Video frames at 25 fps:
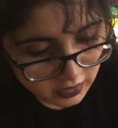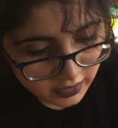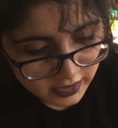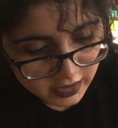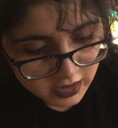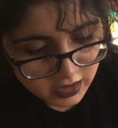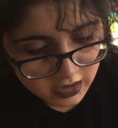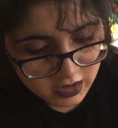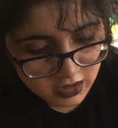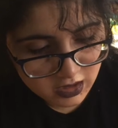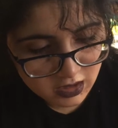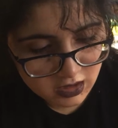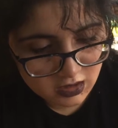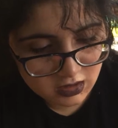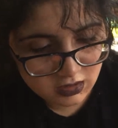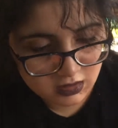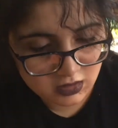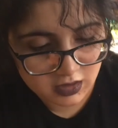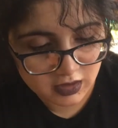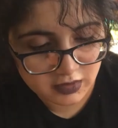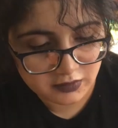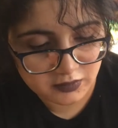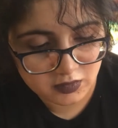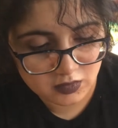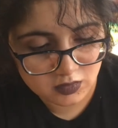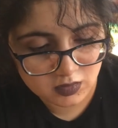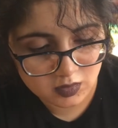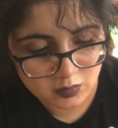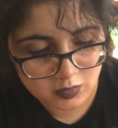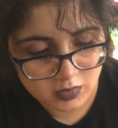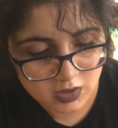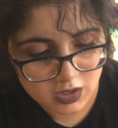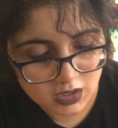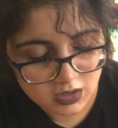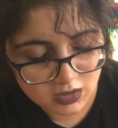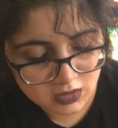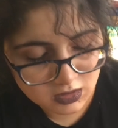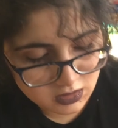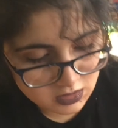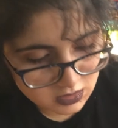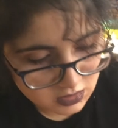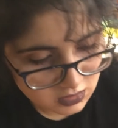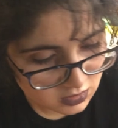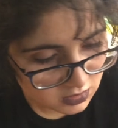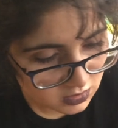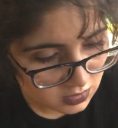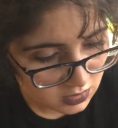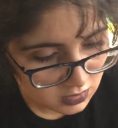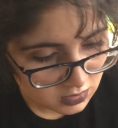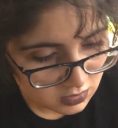ah, did I ruin the box
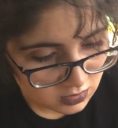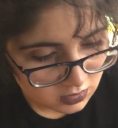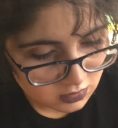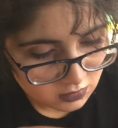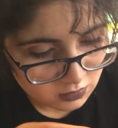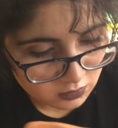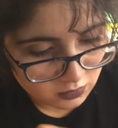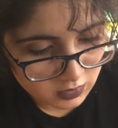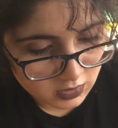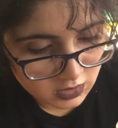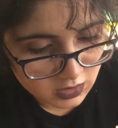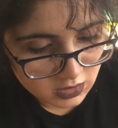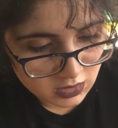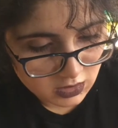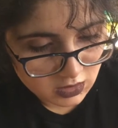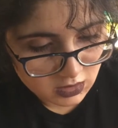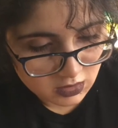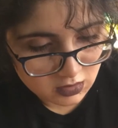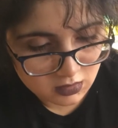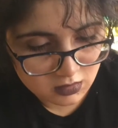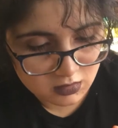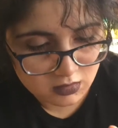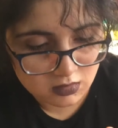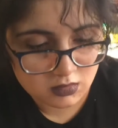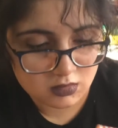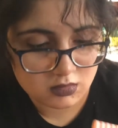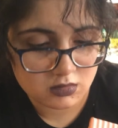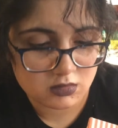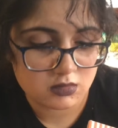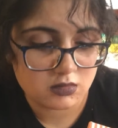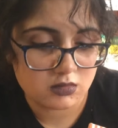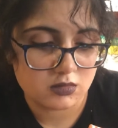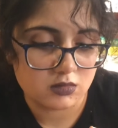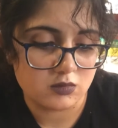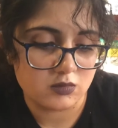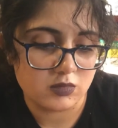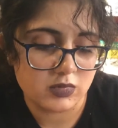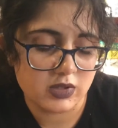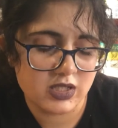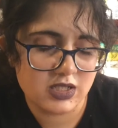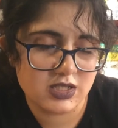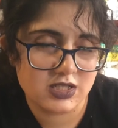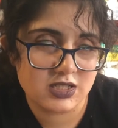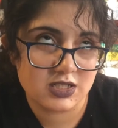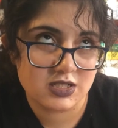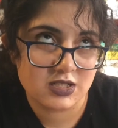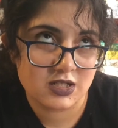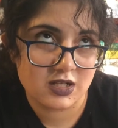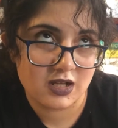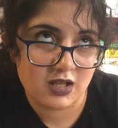wait
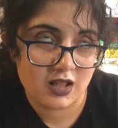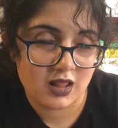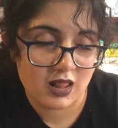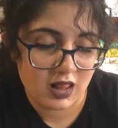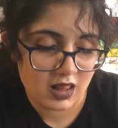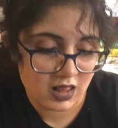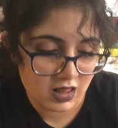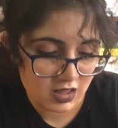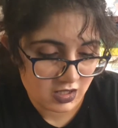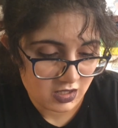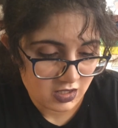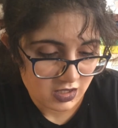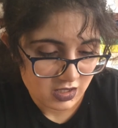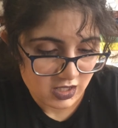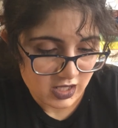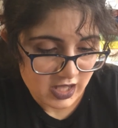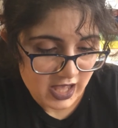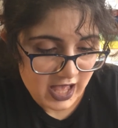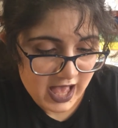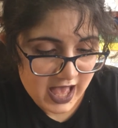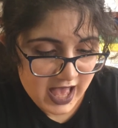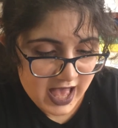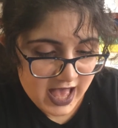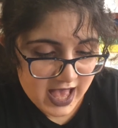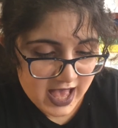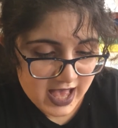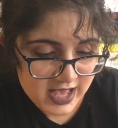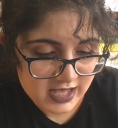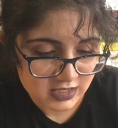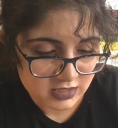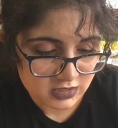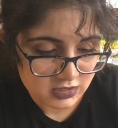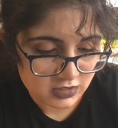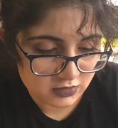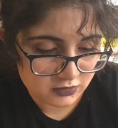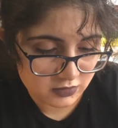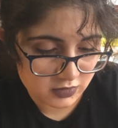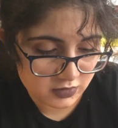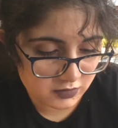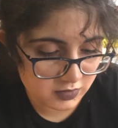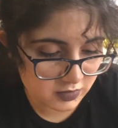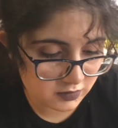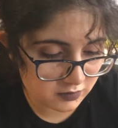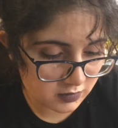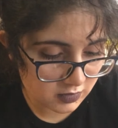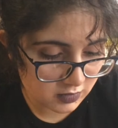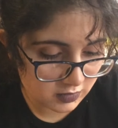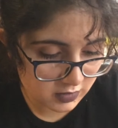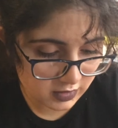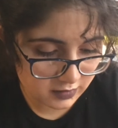bitch ah no no no
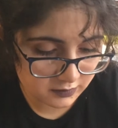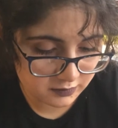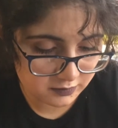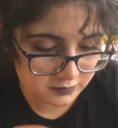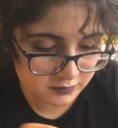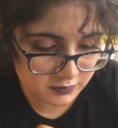okay